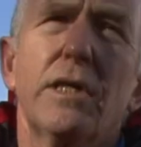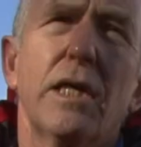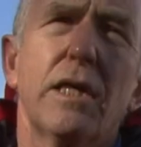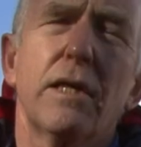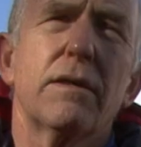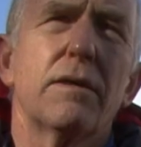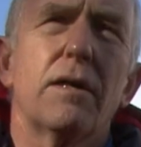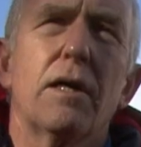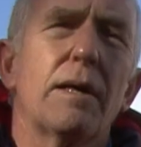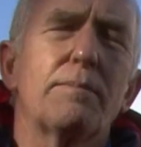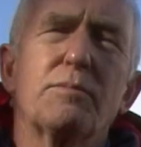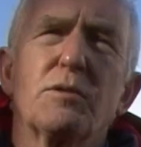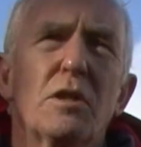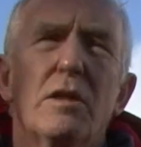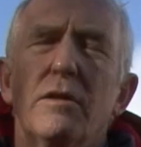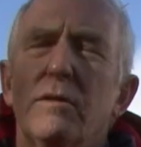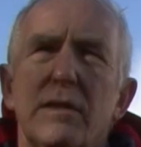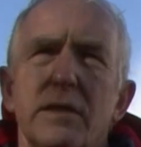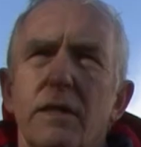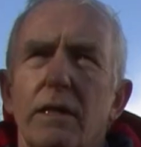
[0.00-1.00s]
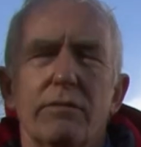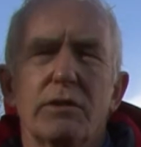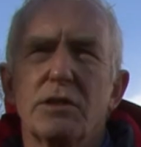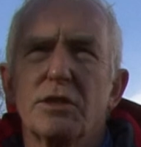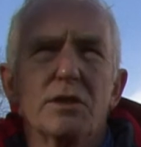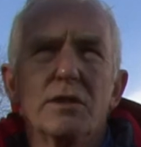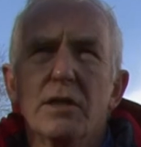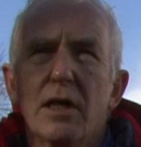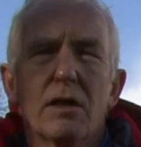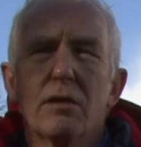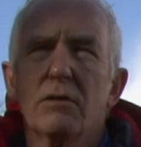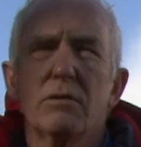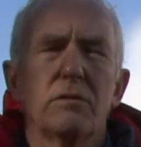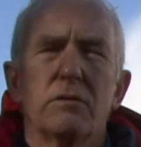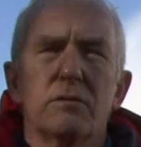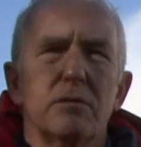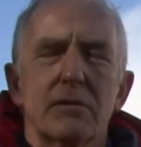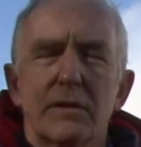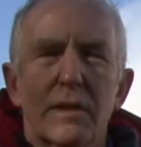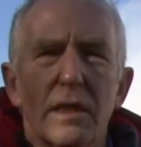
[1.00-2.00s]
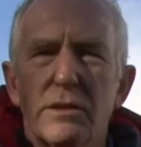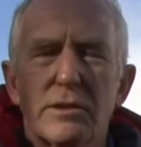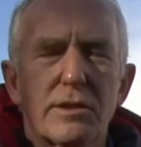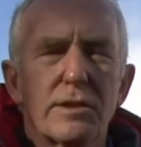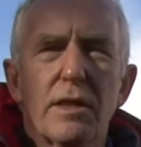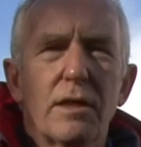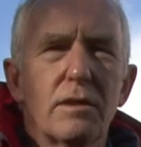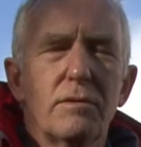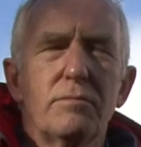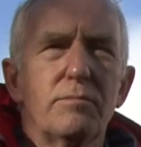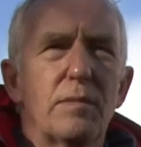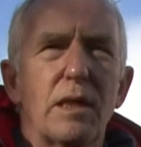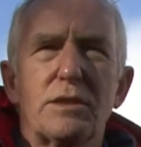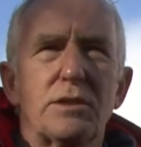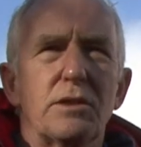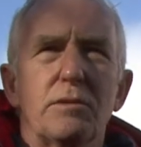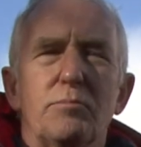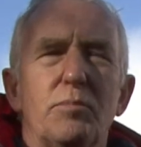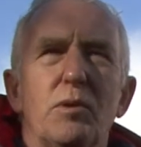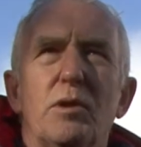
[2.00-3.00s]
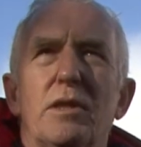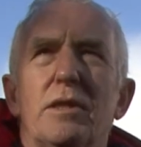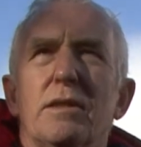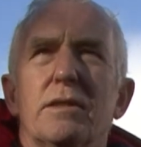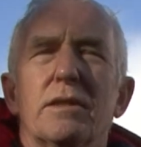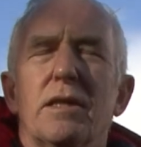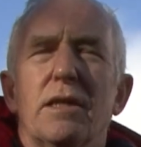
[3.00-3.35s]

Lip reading: yeah, absolutely. There's no magic bullet.